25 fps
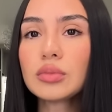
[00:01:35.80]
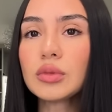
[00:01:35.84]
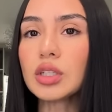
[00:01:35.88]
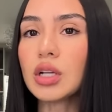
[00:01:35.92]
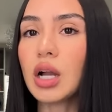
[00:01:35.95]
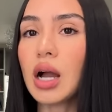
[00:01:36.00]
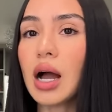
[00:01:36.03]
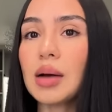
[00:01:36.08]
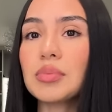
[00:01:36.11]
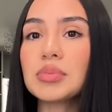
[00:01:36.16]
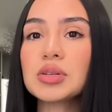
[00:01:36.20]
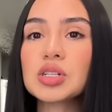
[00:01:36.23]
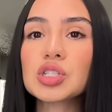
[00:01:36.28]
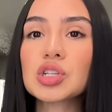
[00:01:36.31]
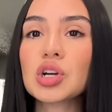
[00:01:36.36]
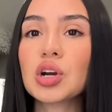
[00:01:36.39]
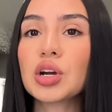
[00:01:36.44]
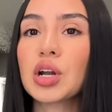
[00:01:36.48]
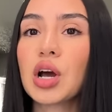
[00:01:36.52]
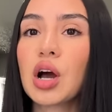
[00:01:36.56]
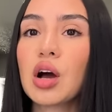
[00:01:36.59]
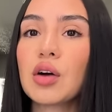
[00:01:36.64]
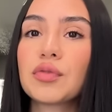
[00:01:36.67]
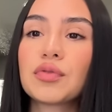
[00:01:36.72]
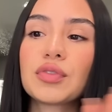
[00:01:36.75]
I'm gonna start
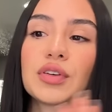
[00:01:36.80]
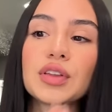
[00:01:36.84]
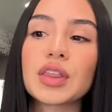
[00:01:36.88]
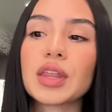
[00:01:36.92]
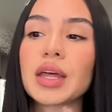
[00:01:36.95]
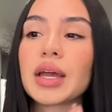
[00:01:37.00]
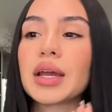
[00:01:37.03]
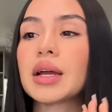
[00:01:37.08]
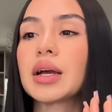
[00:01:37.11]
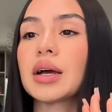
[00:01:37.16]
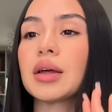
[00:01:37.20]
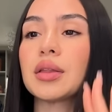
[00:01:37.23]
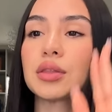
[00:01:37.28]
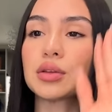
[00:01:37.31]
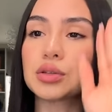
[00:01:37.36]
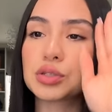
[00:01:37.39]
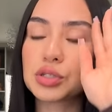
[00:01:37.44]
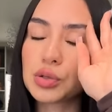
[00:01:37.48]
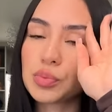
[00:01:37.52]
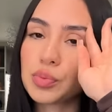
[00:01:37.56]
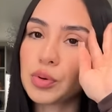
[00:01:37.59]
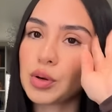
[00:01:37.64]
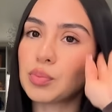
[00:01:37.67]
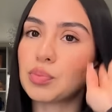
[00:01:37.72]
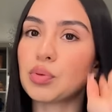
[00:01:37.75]
off with like the
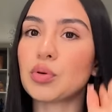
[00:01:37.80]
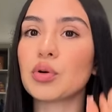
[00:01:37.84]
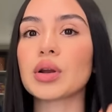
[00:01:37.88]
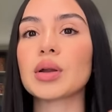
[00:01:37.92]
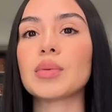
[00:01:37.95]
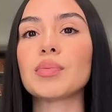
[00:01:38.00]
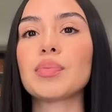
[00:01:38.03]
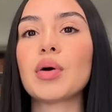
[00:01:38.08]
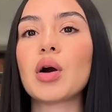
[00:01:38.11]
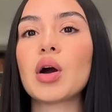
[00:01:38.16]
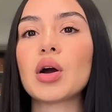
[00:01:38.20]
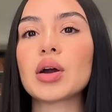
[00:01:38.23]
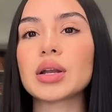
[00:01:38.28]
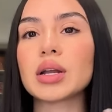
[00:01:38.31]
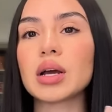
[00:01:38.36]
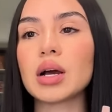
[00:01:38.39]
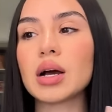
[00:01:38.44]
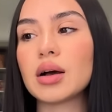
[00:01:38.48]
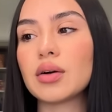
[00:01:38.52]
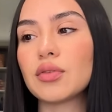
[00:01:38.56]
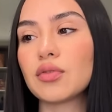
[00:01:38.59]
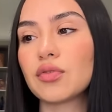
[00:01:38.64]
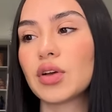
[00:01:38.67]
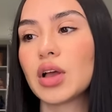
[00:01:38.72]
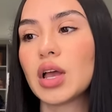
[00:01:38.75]
super important part
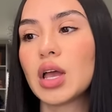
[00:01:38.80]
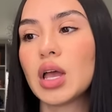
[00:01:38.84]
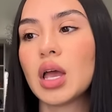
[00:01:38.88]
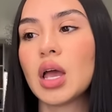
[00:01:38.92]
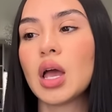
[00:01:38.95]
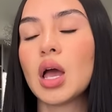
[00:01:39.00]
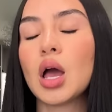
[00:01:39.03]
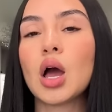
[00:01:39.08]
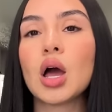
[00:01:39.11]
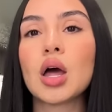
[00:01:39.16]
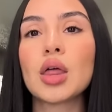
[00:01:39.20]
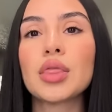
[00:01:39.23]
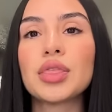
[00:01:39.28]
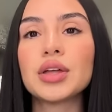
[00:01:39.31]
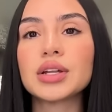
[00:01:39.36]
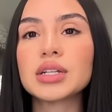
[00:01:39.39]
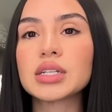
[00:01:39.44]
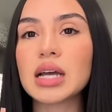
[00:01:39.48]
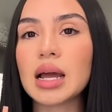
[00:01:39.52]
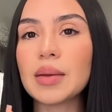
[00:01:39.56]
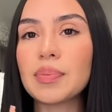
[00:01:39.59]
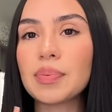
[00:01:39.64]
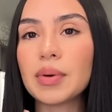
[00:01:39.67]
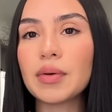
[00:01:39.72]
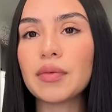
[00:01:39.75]
of the
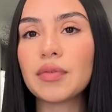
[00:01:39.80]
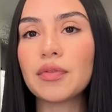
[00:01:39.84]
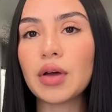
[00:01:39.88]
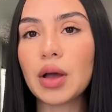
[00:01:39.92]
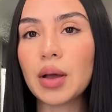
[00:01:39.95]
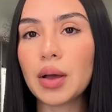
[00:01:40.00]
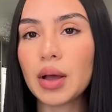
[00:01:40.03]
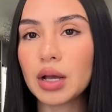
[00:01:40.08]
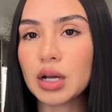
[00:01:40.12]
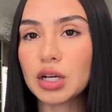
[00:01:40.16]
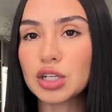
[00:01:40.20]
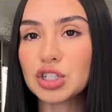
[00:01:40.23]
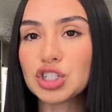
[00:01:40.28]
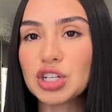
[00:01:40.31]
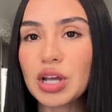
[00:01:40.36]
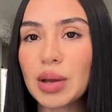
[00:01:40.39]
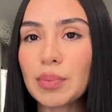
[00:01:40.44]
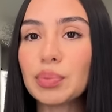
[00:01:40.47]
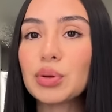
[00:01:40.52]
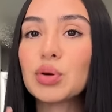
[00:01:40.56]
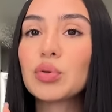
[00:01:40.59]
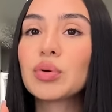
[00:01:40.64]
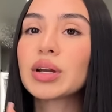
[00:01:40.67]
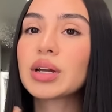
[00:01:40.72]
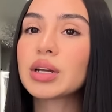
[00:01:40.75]
type of
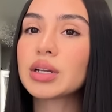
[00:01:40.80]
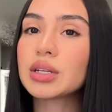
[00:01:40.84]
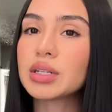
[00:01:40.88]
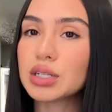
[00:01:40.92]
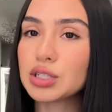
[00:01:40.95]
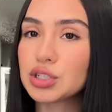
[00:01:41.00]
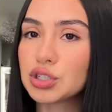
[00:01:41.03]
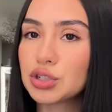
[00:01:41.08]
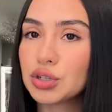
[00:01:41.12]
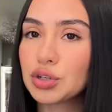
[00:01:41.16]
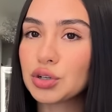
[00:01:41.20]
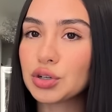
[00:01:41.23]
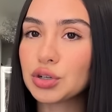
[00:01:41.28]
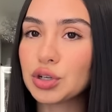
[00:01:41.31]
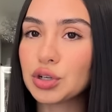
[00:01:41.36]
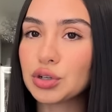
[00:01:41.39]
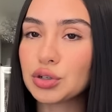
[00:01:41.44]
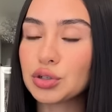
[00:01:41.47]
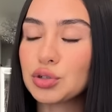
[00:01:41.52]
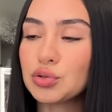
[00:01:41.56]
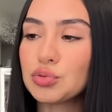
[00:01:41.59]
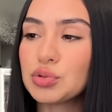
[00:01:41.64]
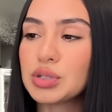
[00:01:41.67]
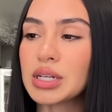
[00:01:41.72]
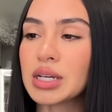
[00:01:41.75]
shampoo and conditioner you're
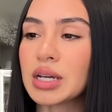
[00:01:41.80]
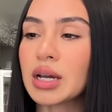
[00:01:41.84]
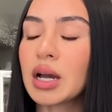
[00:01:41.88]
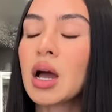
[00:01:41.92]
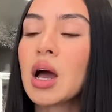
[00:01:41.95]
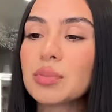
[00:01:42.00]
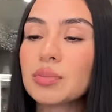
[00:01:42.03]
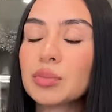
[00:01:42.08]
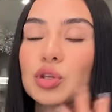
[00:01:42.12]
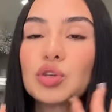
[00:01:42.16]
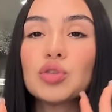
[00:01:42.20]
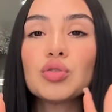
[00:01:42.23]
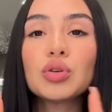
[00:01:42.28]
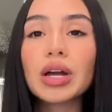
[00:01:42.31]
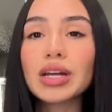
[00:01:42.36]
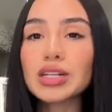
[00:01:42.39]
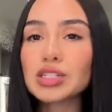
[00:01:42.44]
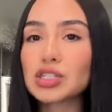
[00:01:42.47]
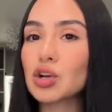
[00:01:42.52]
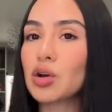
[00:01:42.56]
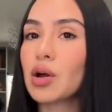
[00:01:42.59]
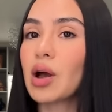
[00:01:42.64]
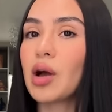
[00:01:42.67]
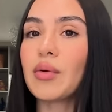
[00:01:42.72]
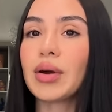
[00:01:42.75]
using. You guys
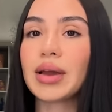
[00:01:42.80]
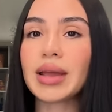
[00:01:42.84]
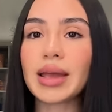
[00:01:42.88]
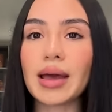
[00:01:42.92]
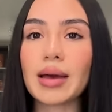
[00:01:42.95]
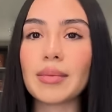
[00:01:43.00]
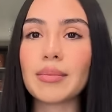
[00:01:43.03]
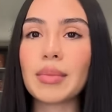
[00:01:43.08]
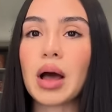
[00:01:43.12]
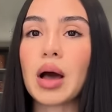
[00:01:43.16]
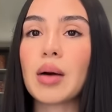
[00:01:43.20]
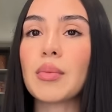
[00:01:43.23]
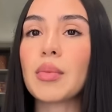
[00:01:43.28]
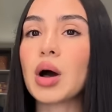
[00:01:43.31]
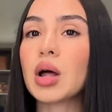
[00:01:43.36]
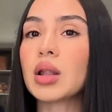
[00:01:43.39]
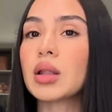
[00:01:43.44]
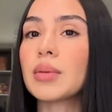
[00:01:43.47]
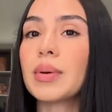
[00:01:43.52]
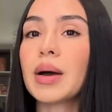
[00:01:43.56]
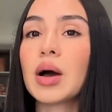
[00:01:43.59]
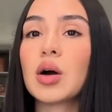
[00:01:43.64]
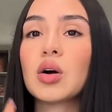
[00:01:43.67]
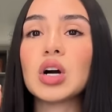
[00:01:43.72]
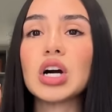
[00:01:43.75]
know how I am. I'm all
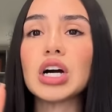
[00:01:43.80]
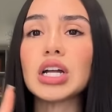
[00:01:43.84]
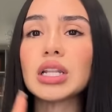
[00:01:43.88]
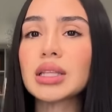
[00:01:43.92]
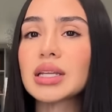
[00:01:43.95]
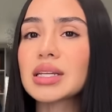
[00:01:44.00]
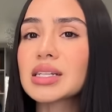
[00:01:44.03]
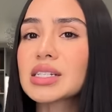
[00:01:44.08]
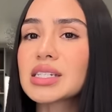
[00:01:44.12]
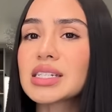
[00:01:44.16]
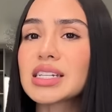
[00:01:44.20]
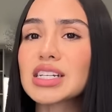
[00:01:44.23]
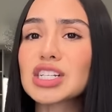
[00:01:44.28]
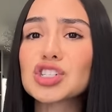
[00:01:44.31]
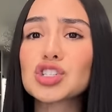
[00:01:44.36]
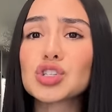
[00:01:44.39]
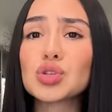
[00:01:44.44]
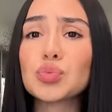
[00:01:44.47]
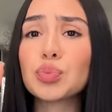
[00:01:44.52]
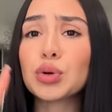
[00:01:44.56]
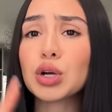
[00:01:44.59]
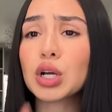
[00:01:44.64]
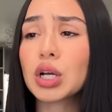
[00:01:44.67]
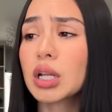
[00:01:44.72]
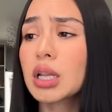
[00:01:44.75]
about holistic,
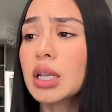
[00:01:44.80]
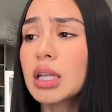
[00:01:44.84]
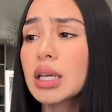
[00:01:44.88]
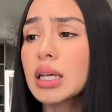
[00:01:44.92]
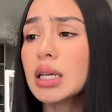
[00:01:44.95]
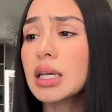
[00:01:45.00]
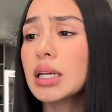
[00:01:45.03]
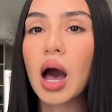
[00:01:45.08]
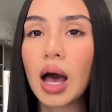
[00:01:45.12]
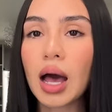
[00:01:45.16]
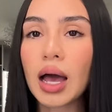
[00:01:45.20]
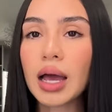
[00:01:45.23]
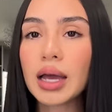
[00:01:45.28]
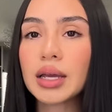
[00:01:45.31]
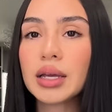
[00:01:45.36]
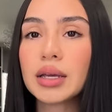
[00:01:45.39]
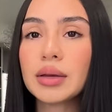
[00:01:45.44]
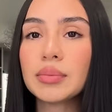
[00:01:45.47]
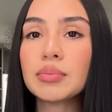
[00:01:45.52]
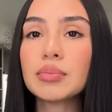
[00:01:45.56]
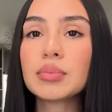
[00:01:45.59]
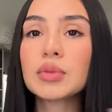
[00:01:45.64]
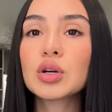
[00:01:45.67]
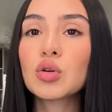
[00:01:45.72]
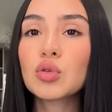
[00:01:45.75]
super clean.
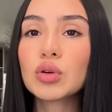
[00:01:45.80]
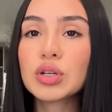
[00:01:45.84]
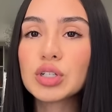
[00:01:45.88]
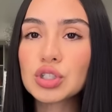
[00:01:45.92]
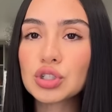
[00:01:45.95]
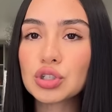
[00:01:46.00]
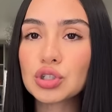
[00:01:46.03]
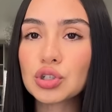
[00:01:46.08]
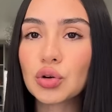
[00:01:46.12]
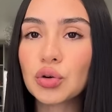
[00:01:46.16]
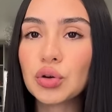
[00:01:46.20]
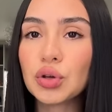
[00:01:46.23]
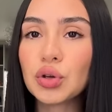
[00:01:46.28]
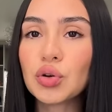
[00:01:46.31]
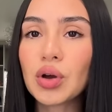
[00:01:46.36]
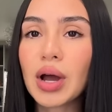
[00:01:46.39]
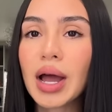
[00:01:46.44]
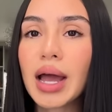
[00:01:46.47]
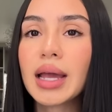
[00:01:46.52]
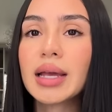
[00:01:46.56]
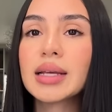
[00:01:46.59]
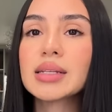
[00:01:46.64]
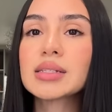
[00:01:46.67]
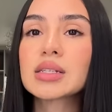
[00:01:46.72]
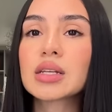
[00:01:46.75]
I'm going to show you
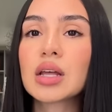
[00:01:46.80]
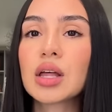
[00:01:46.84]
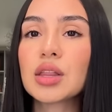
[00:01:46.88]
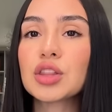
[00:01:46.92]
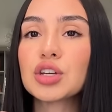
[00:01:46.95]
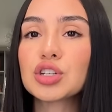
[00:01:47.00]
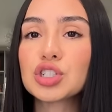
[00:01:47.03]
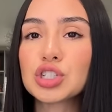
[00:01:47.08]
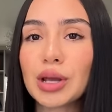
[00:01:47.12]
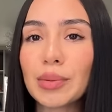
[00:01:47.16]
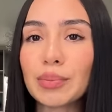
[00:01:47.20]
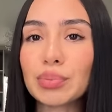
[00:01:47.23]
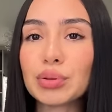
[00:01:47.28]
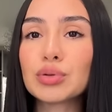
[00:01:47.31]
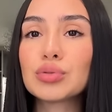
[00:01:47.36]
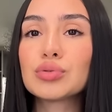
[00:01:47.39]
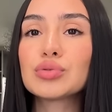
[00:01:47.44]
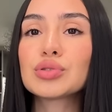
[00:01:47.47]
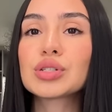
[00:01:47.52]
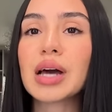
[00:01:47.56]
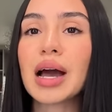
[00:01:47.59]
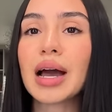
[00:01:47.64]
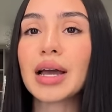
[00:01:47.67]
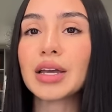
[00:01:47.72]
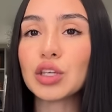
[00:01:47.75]
guys the
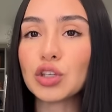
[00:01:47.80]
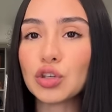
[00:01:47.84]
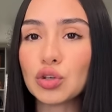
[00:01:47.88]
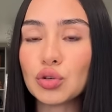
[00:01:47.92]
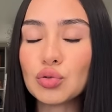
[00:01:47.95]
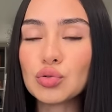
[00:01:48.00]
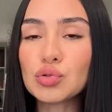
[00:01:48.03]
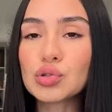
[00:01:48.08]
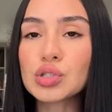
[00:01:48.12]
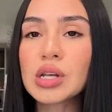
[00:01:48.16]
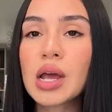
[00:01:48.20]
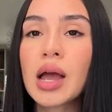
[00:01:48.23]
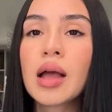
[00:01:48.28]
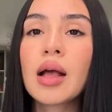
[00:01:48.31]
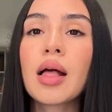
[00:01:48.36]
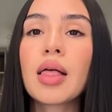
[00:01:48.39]
shampoos I use.